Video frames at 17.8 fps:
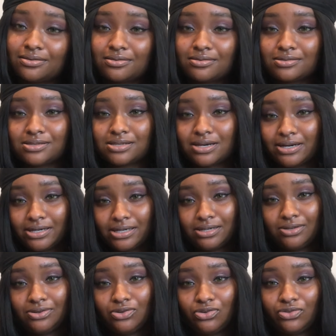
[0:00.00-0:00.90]
Sorry, I
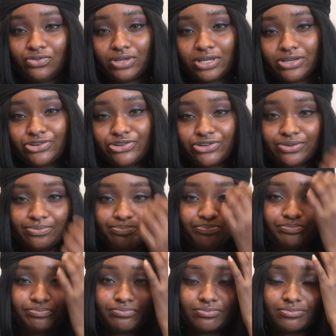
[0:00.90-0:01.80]
had a notification.
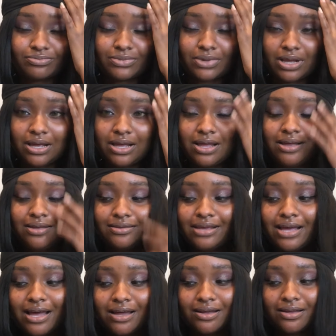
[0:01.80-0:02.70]

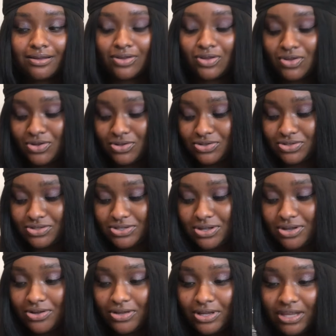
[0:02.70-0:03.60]
Yeah,
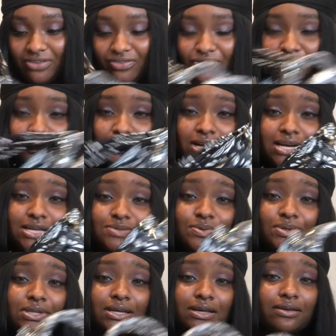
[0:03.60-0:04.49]
so if you guys
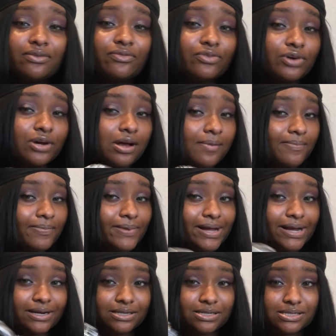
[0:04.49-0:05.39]
were looking for a
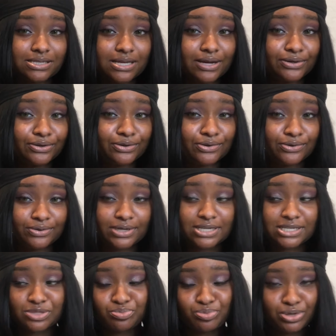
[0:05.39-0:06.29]
black designer who
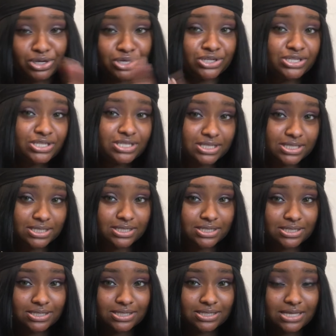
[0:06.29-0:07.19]
does
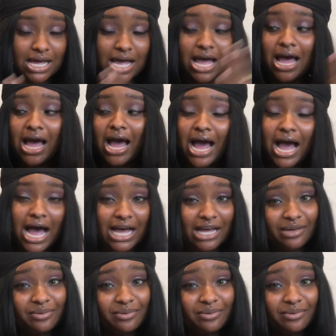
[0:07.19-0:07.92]
purses, I